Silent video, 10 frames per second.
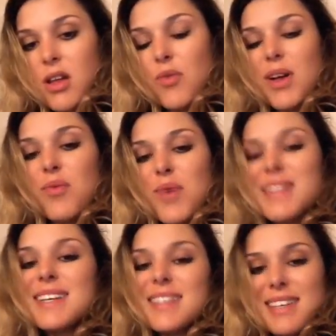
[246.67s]
what
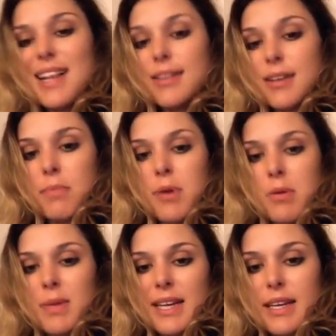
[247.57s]
they tell the
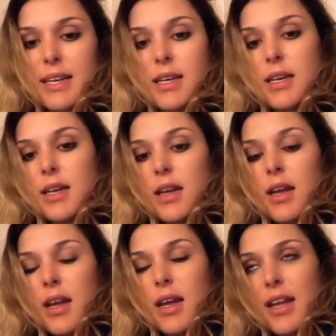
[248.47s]
public
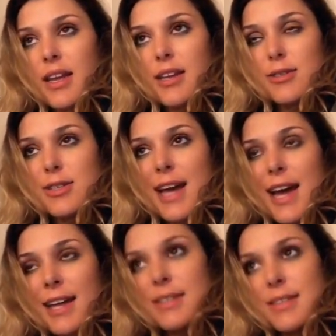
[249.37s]
is
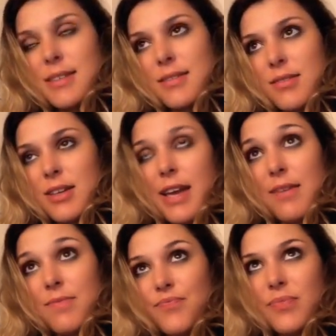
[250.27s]
that, okay,